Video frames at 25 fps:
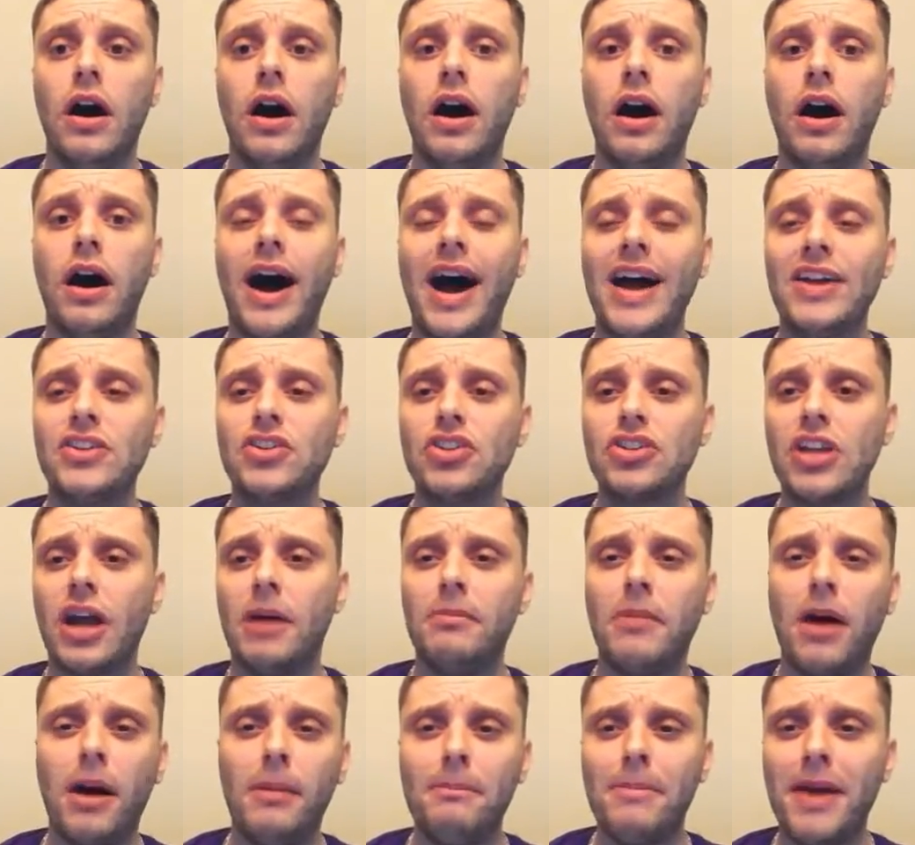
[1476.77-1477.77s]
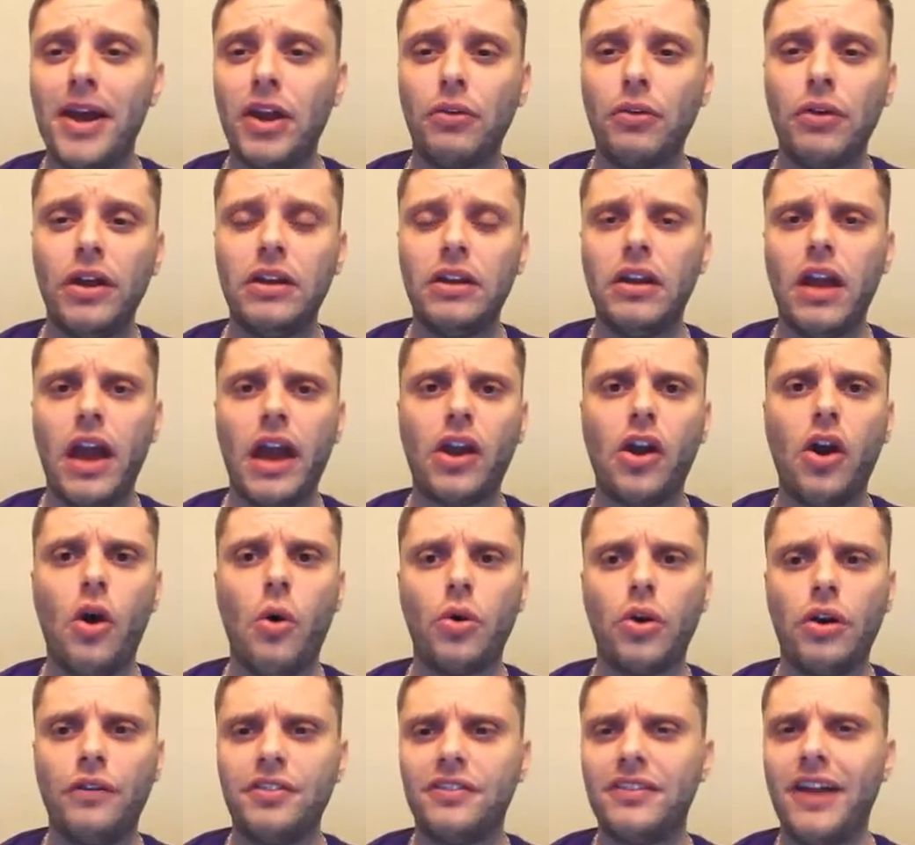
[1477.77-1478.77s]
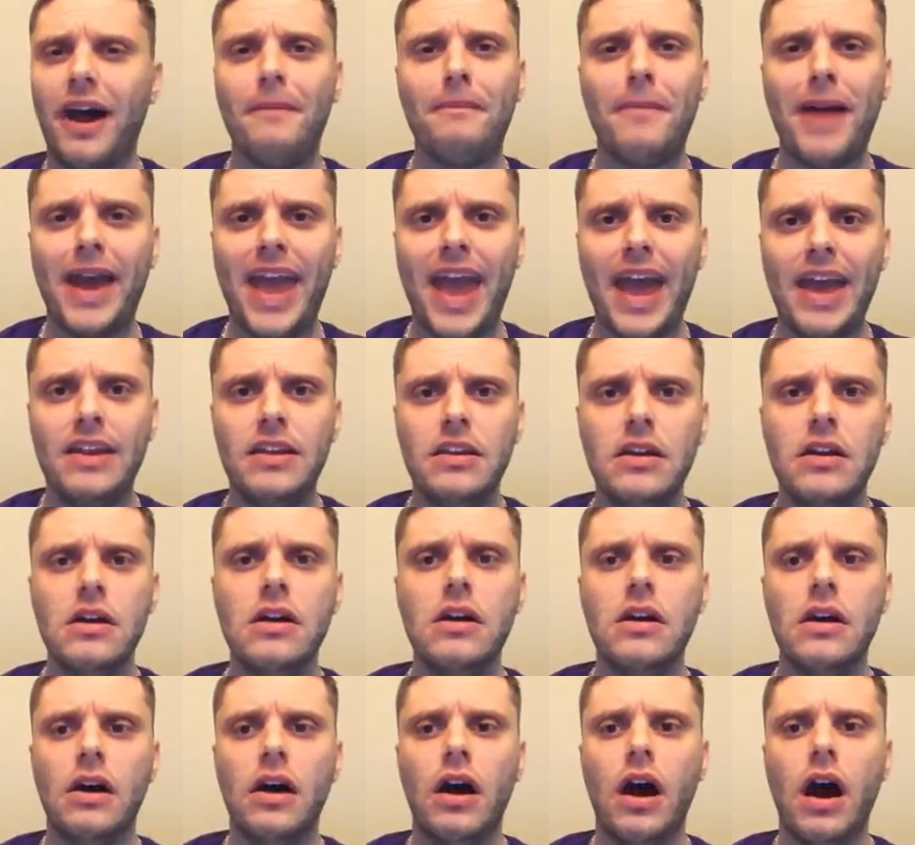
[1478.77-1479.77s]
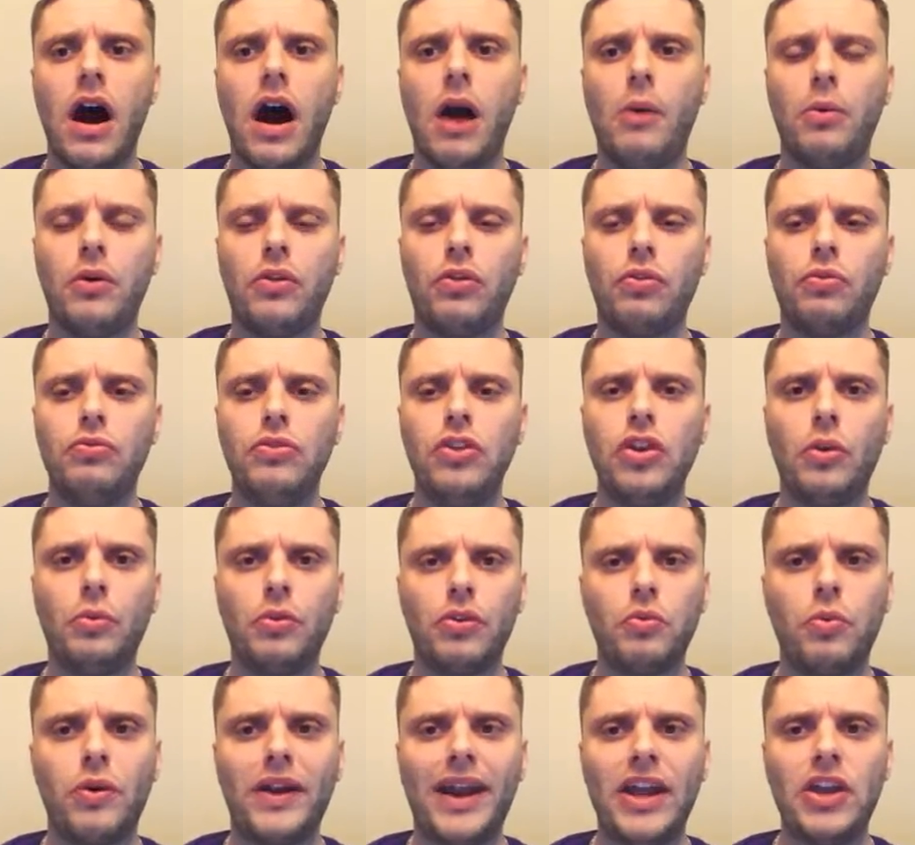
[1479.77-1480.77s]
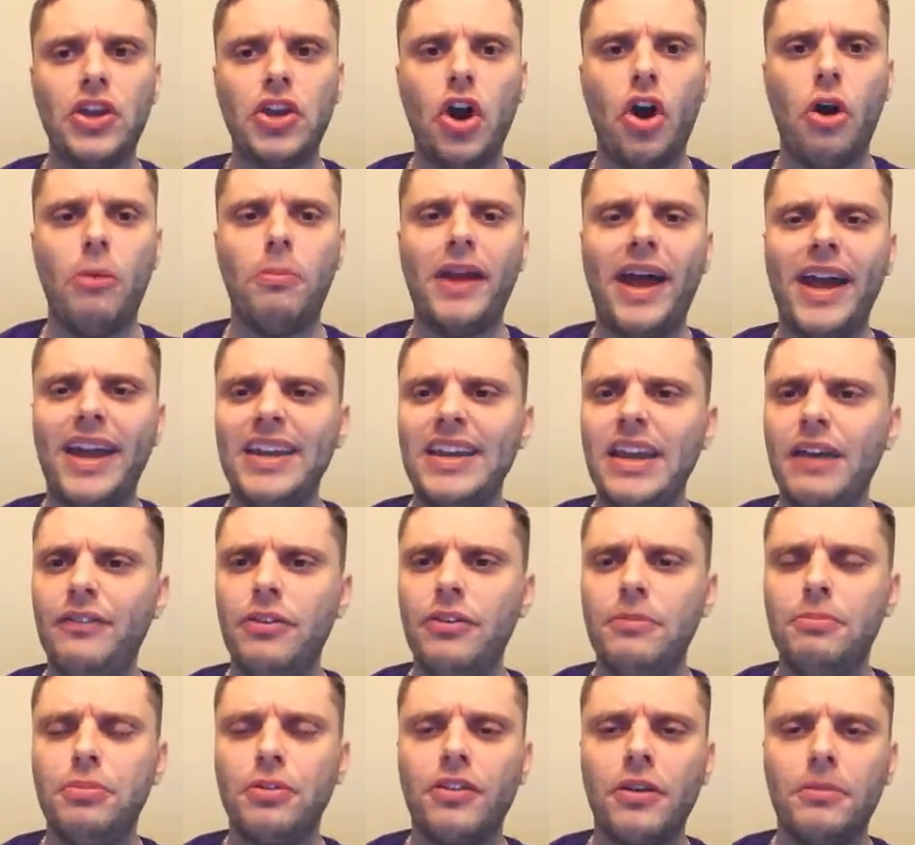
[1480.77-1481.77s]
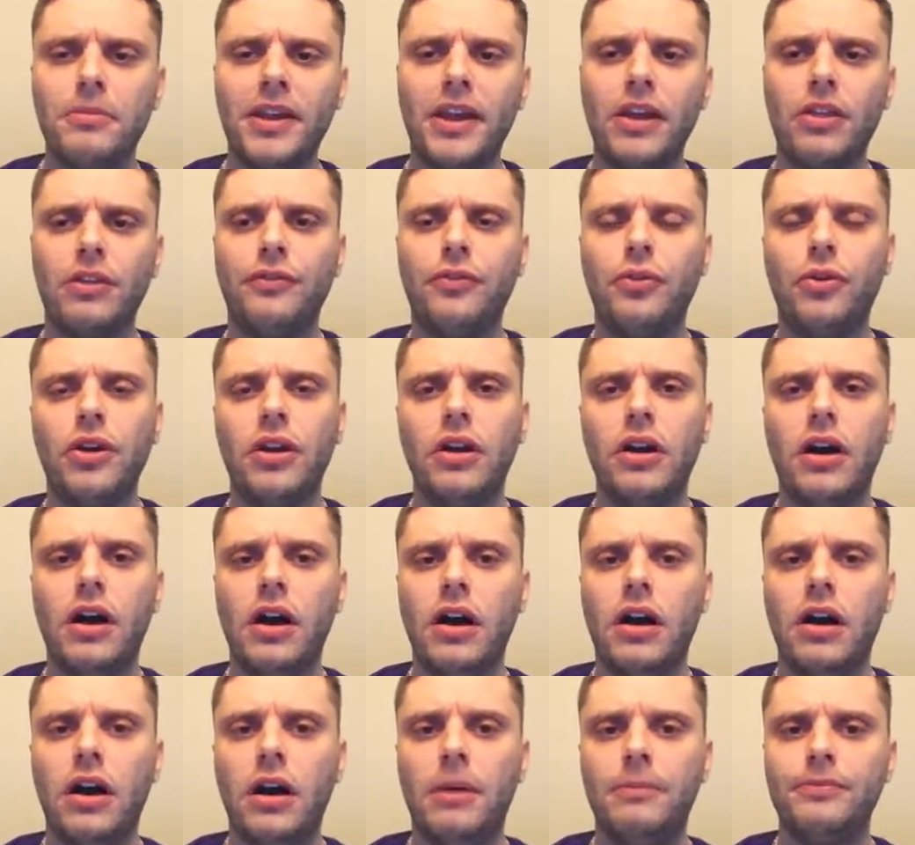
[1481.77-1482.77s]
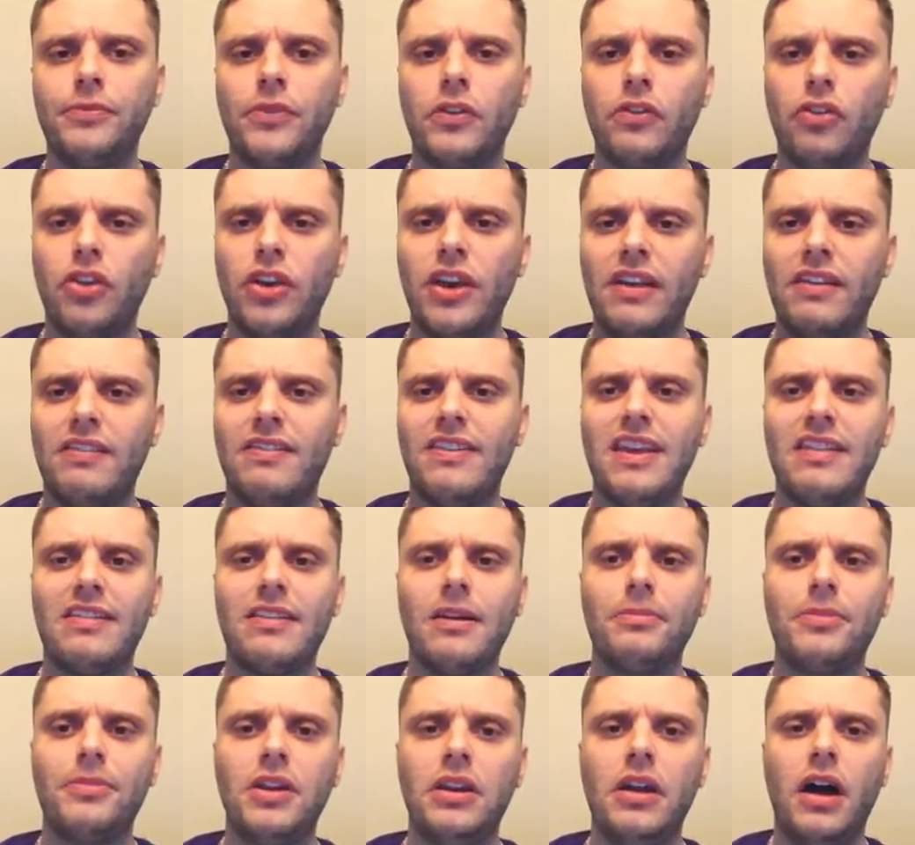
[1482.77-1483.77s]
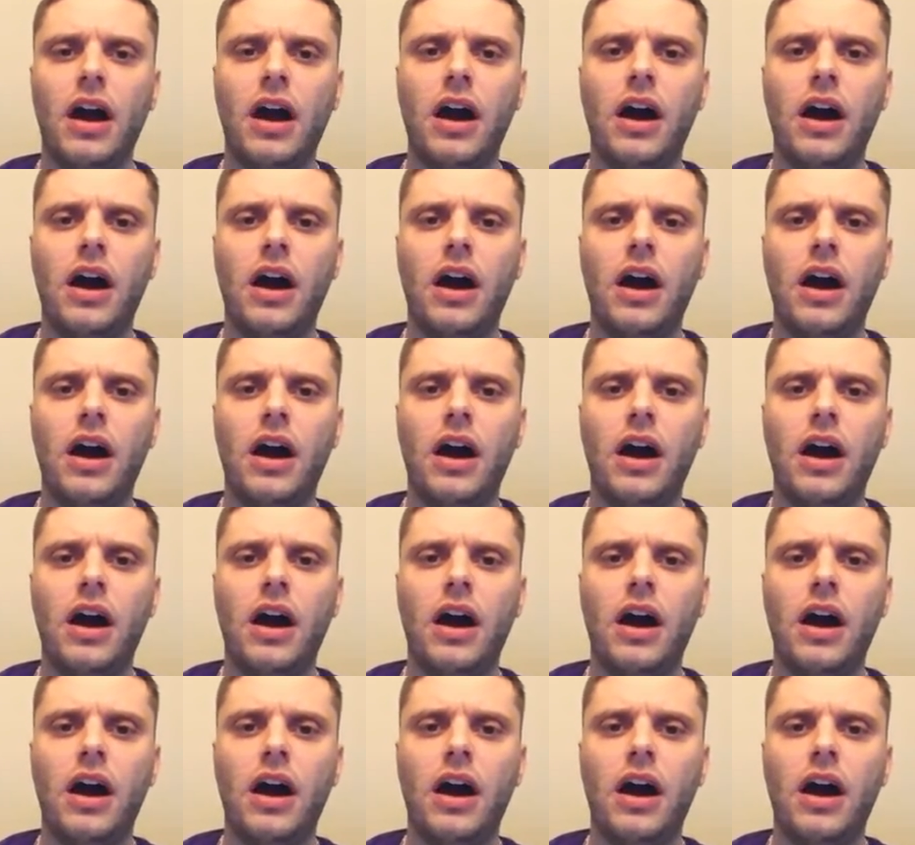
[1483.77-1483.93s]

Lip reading: I'm better at going off the top of my head with what I know, but I can definitely put something together for you so you see something